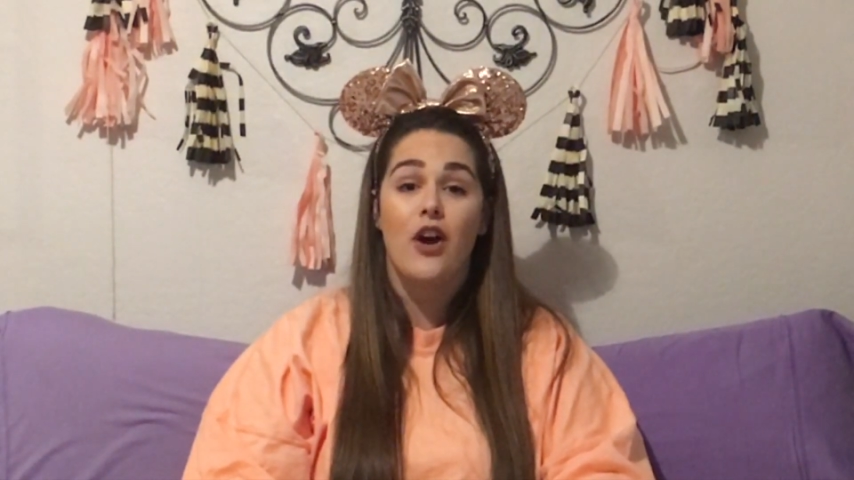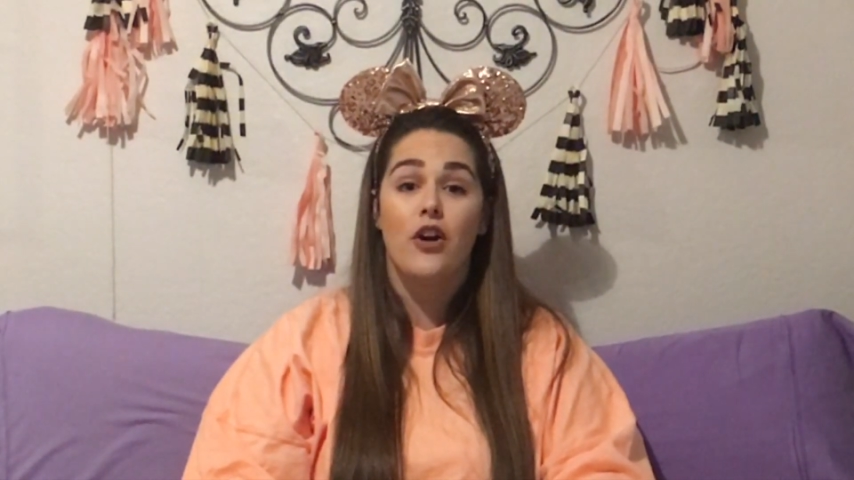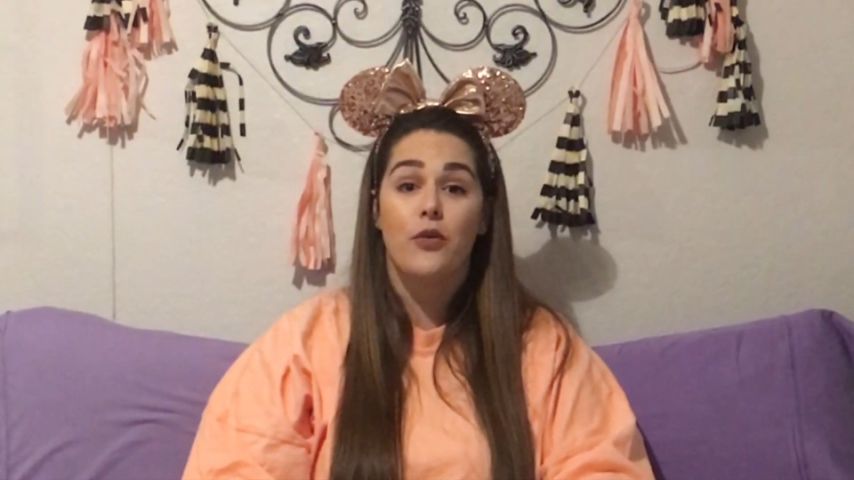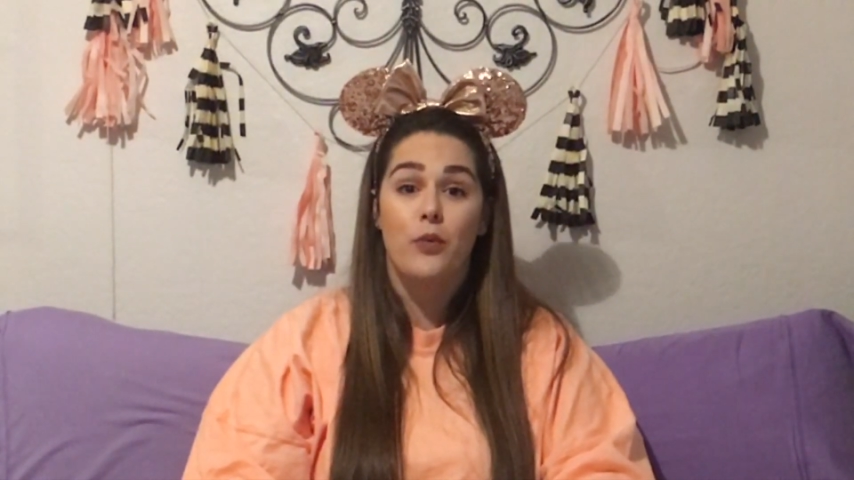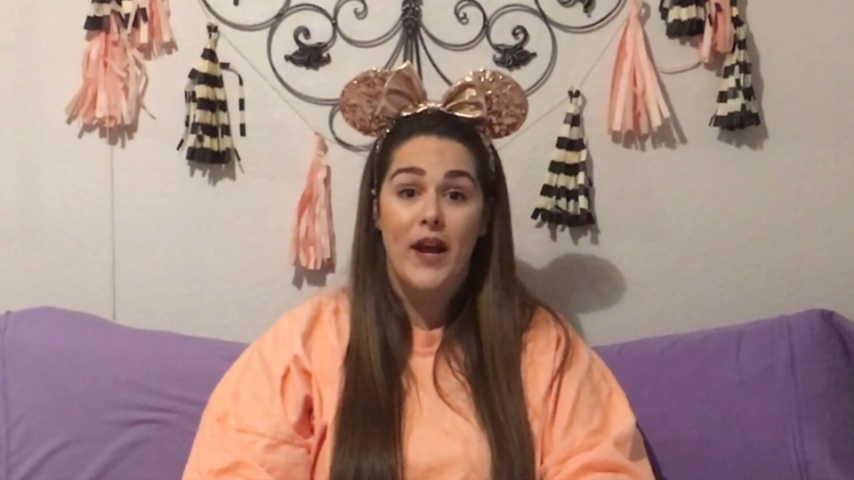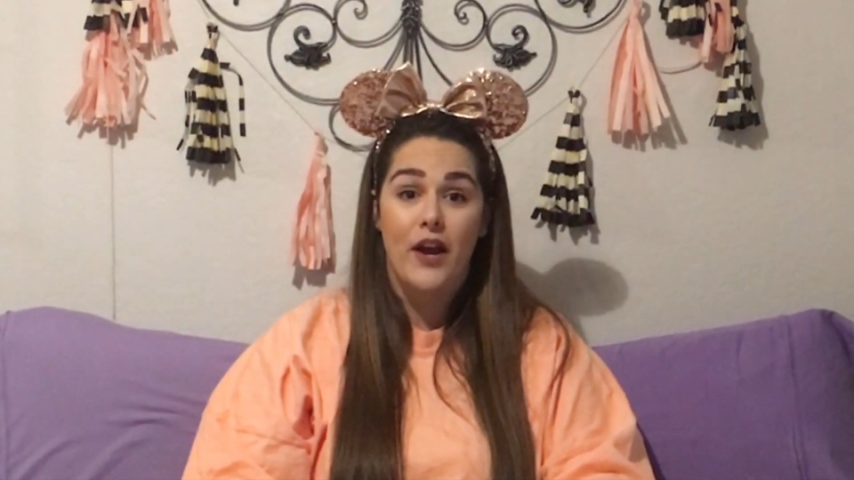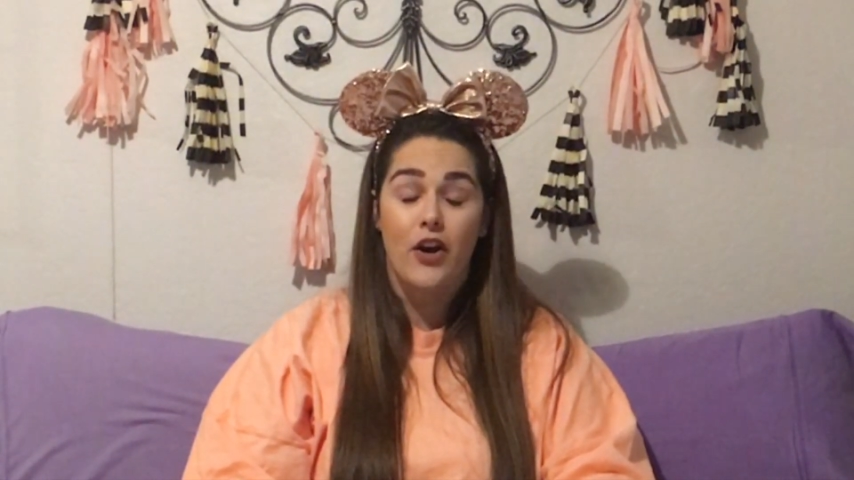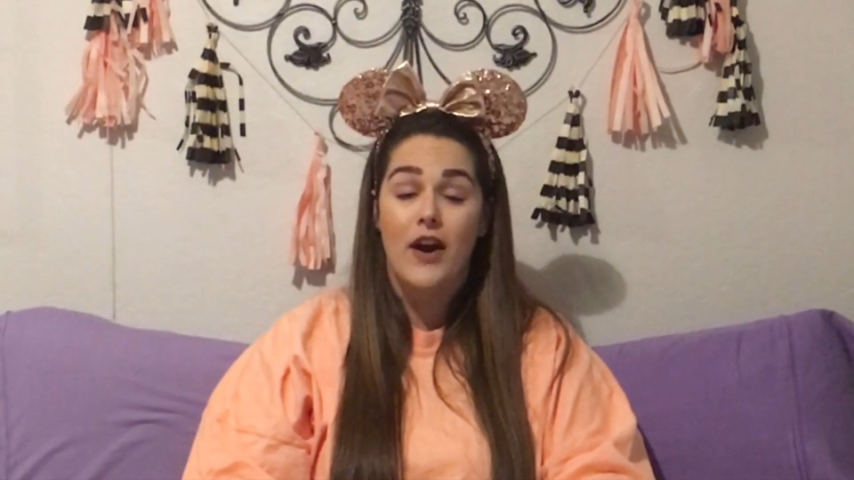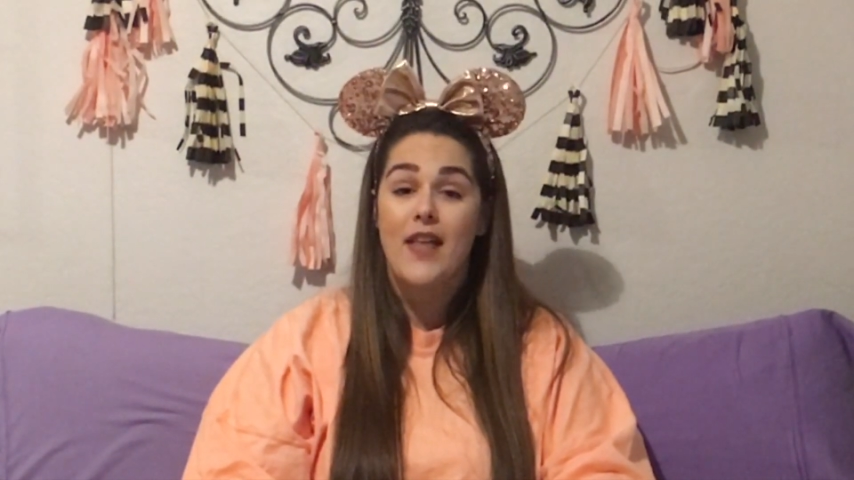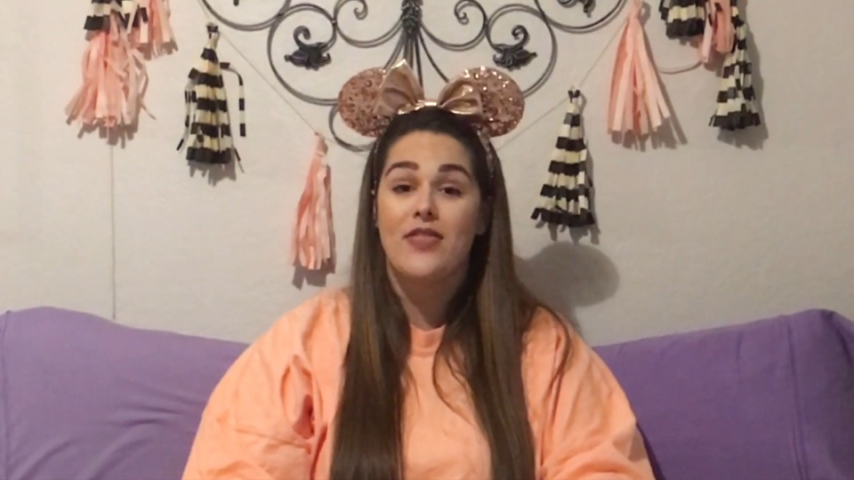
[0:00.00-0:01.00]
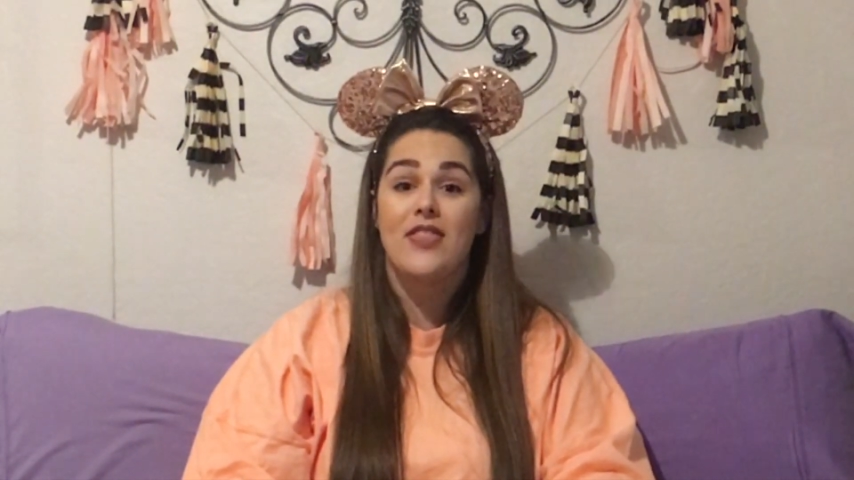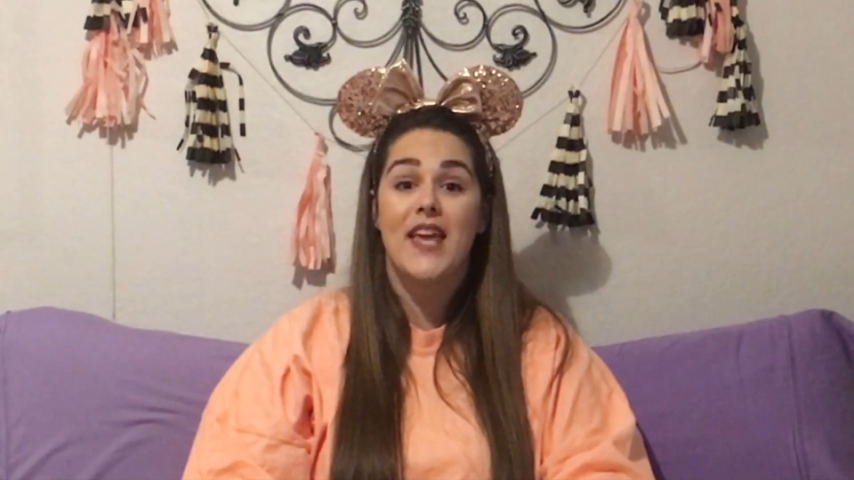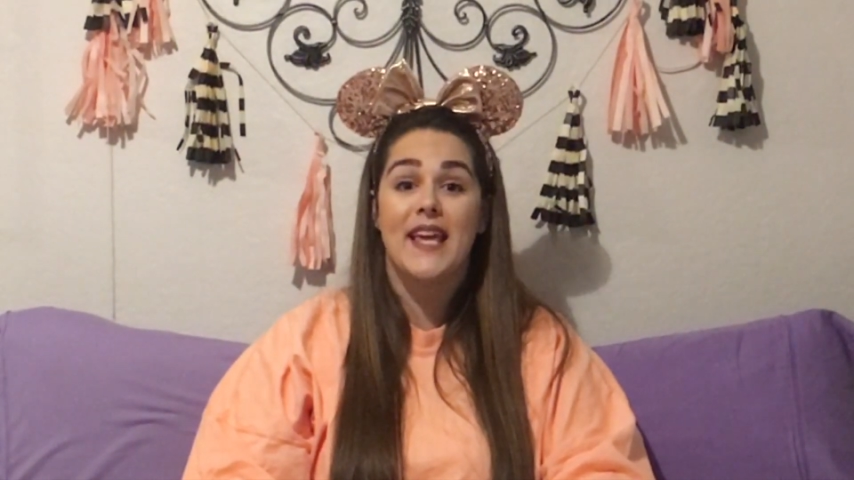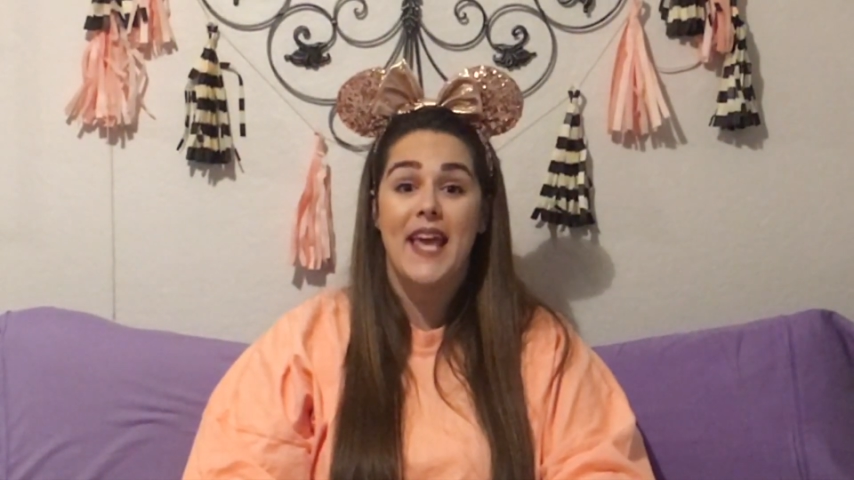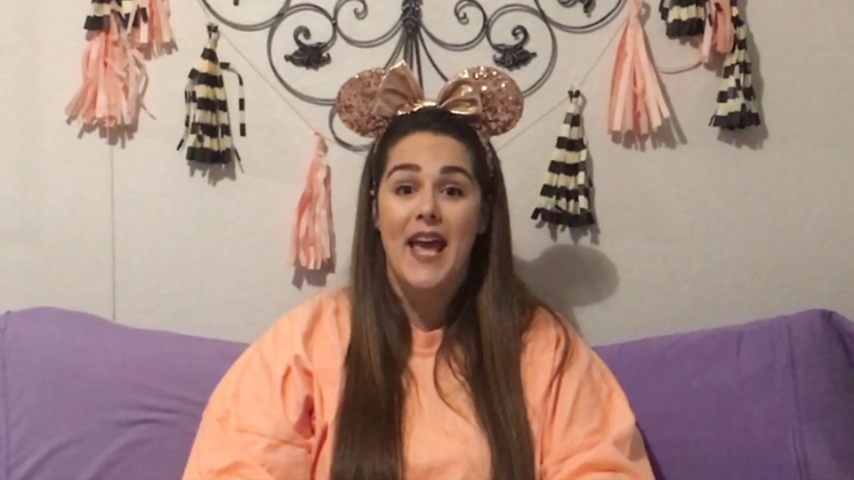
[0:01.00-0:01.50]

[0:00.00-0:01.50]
are rare and they